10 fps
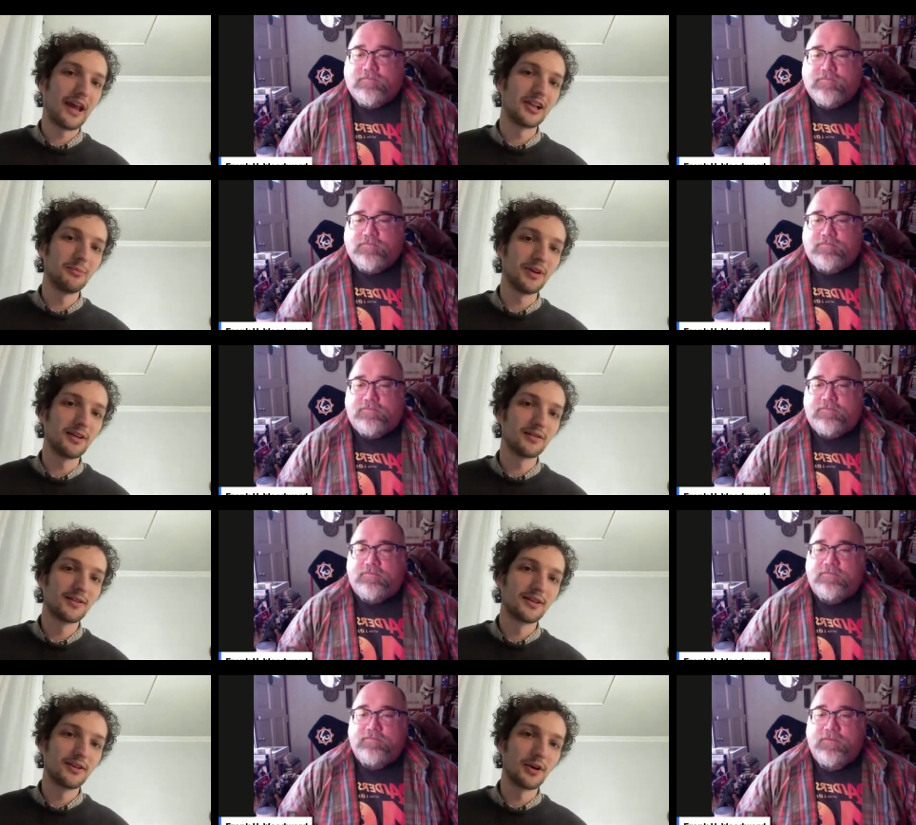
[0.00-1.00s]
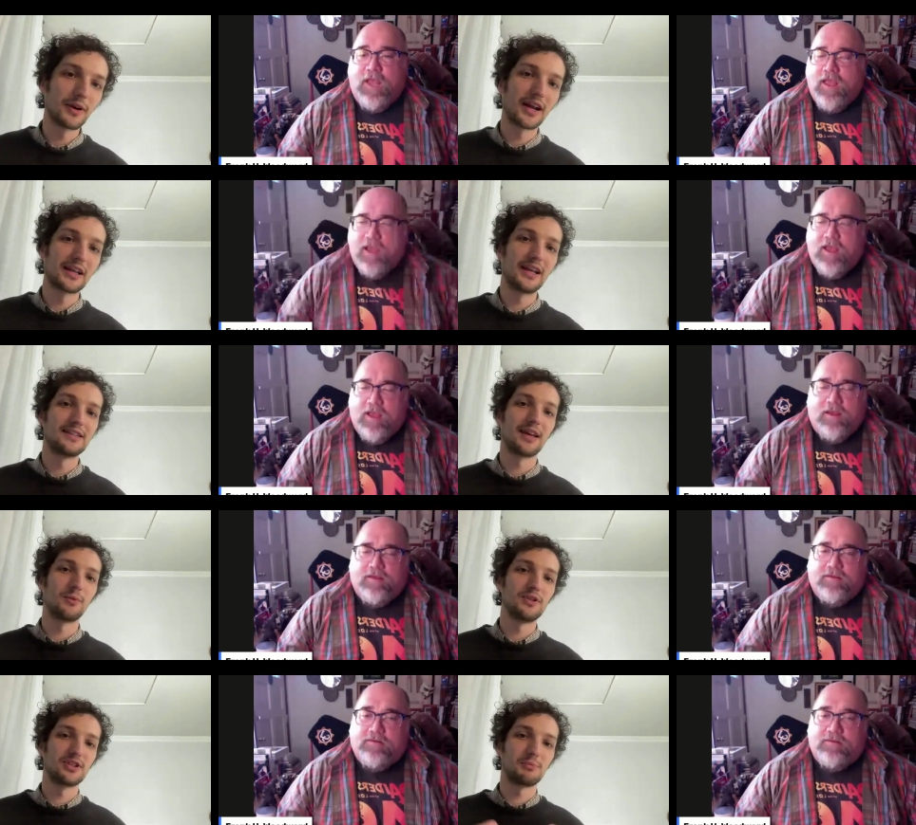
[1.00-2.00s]
Speaker 1: element. You know, we're kind of kids
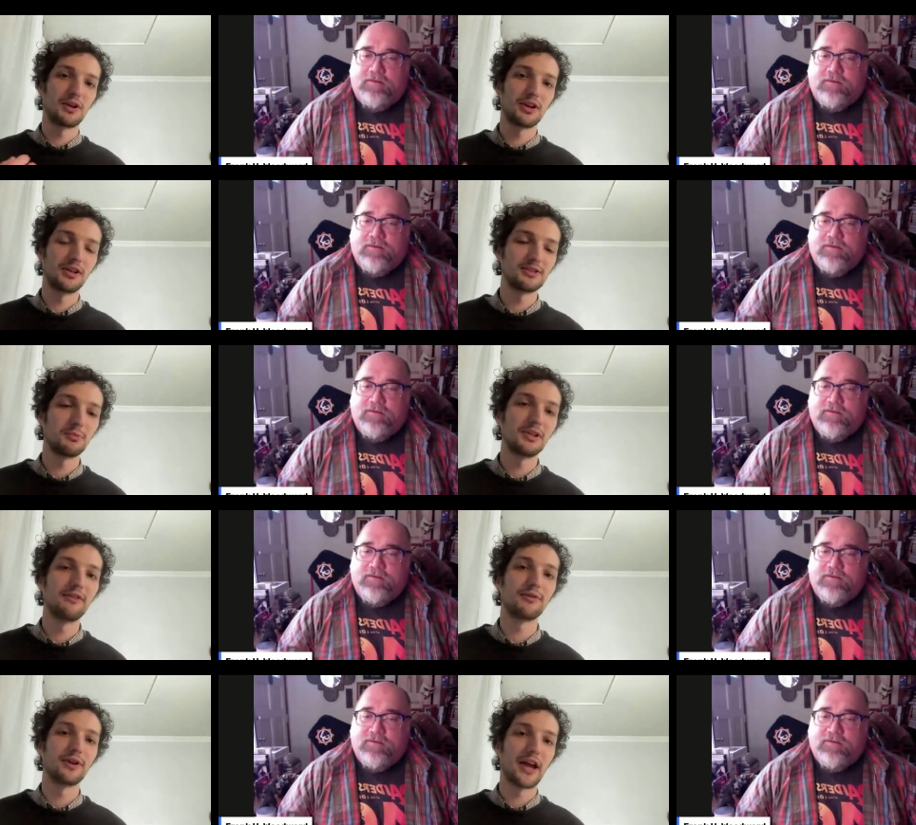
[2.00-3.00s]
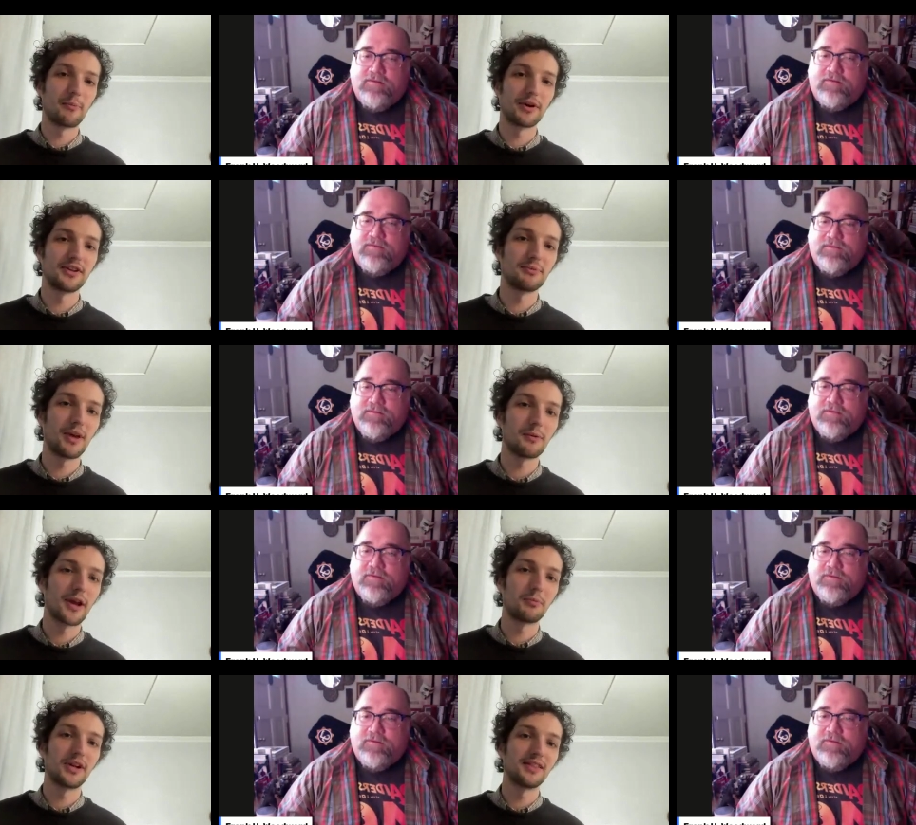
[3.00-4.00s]
again. We suspend our disbelief. We're now participating. We're
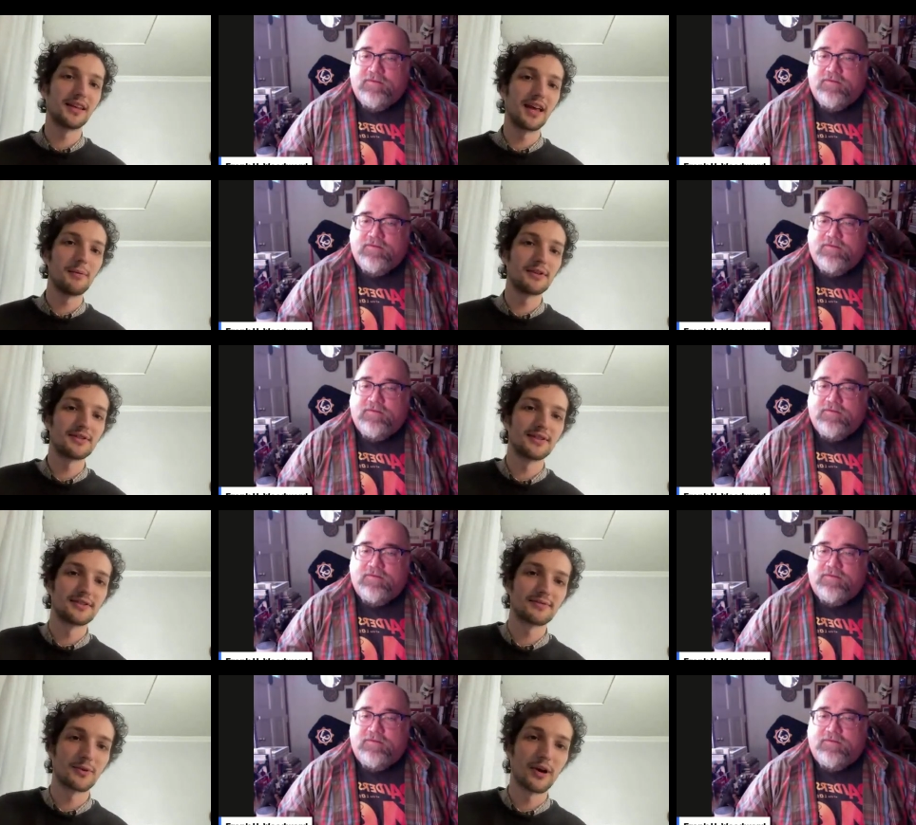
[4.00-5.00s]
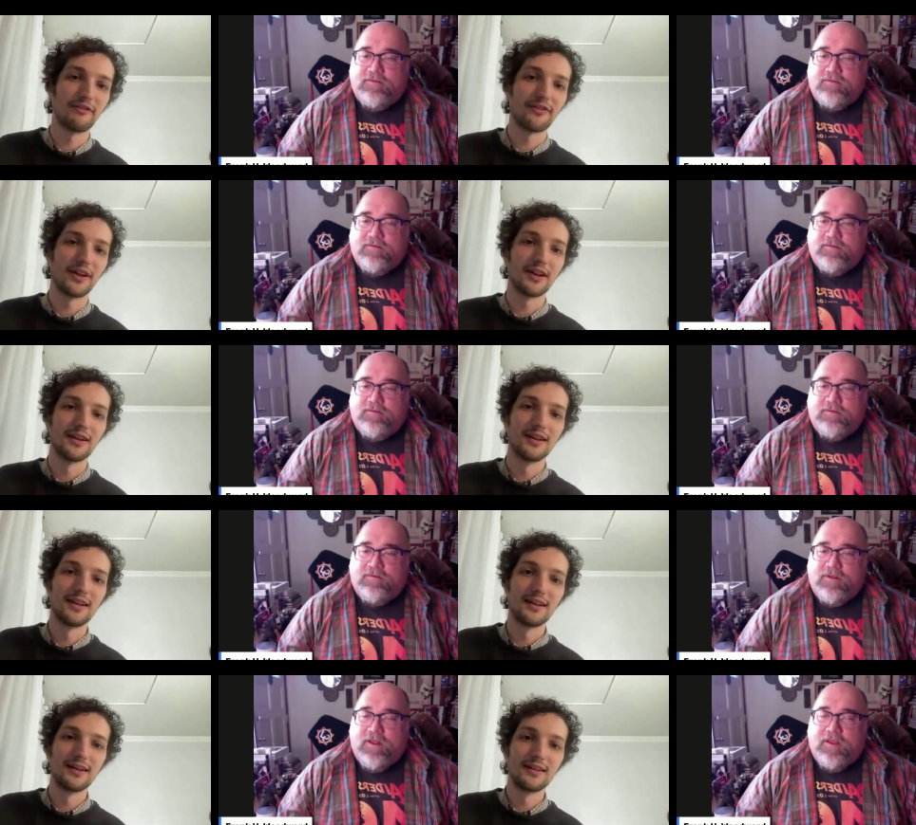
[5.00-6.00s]
now playing the game, and it's it's quite fun.
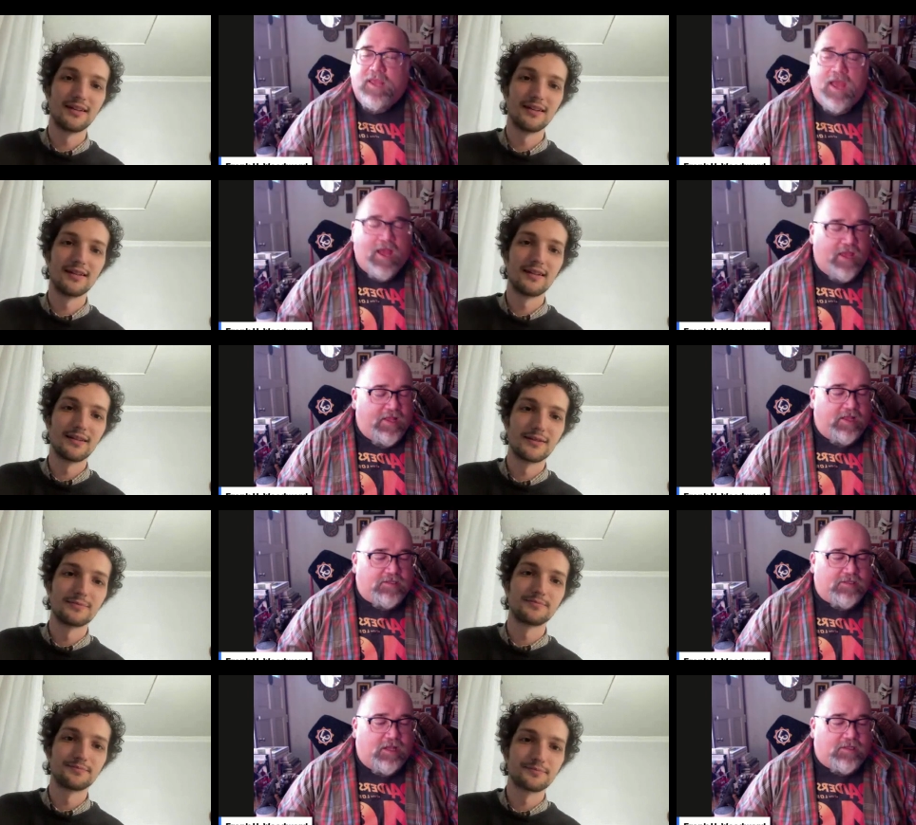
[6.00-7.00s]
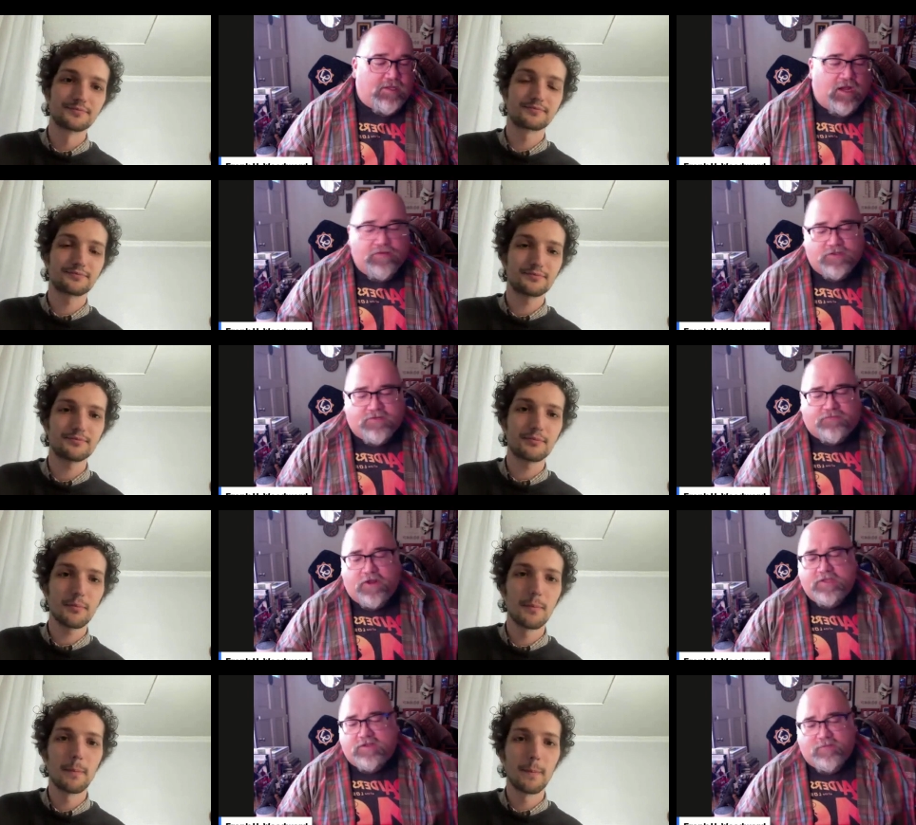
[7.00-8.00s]
Speaker 2: Yeah, it, it's it's kind of there's a
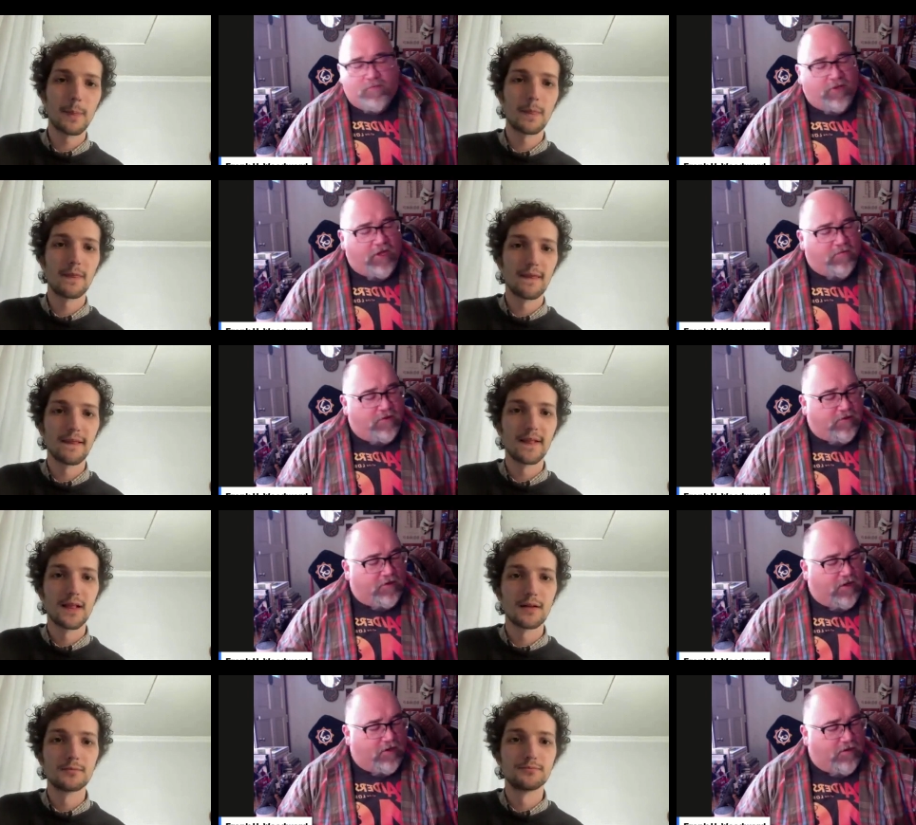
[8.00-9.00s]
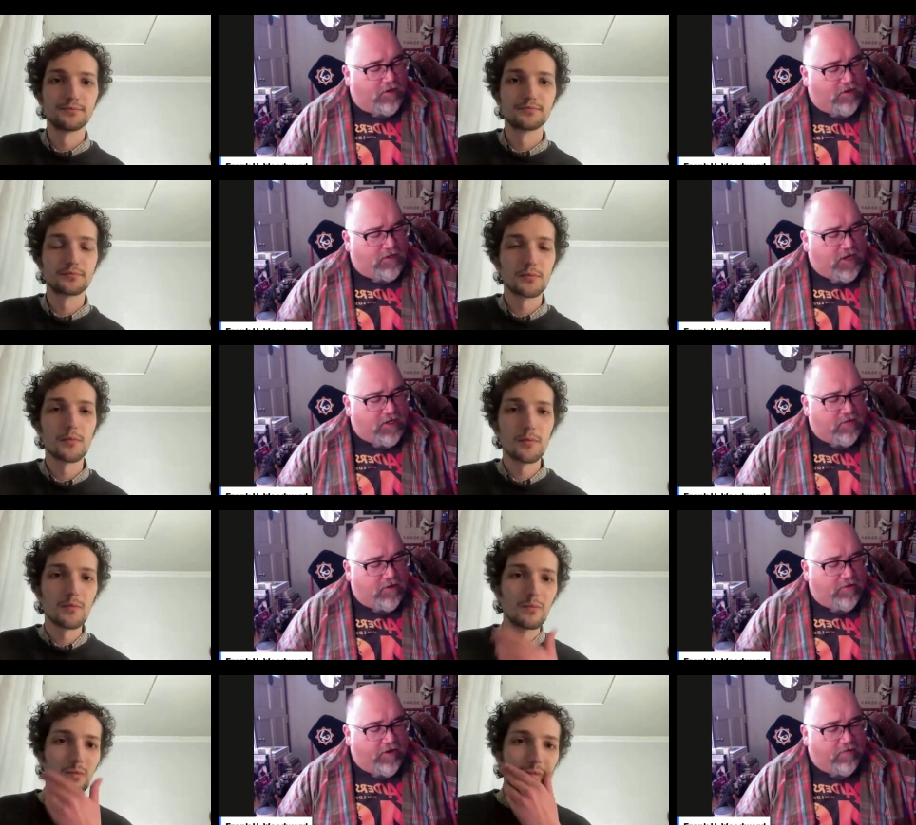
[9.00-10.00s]
phrase I've been playing with on, on, on a
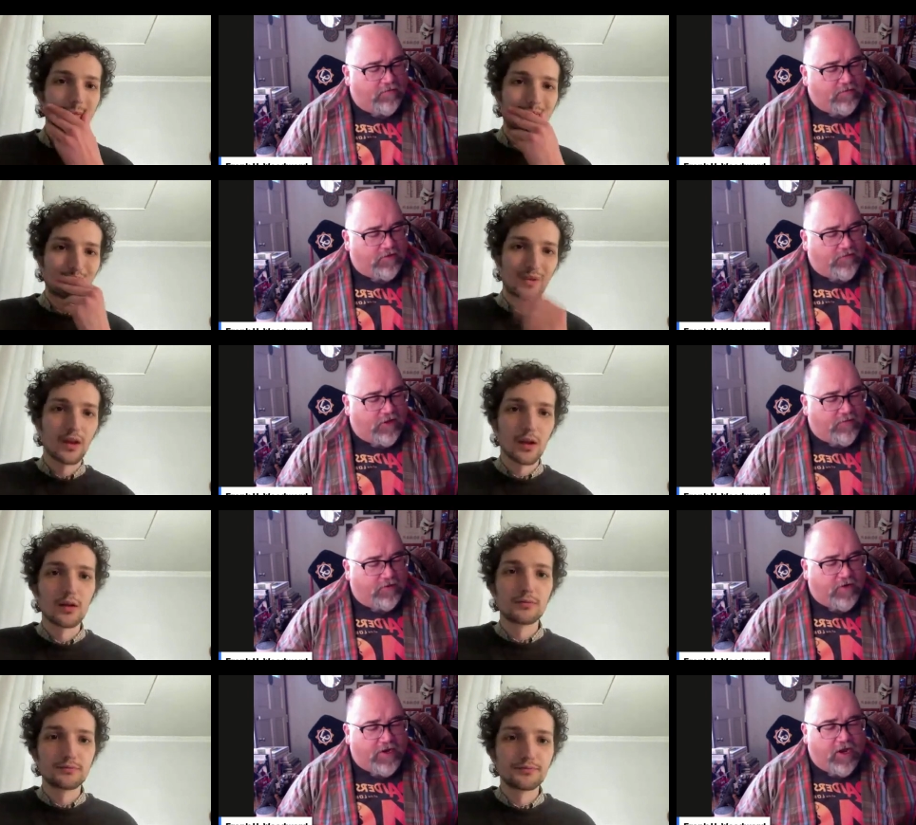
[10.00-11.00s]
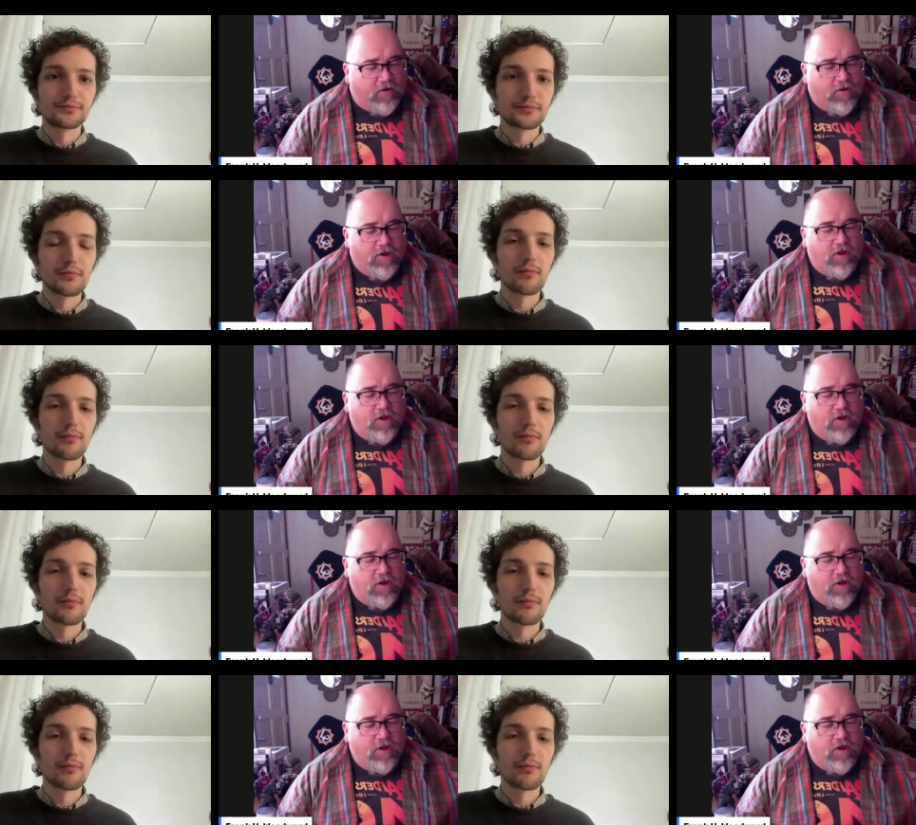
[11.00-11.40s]
documentary I'm developing right now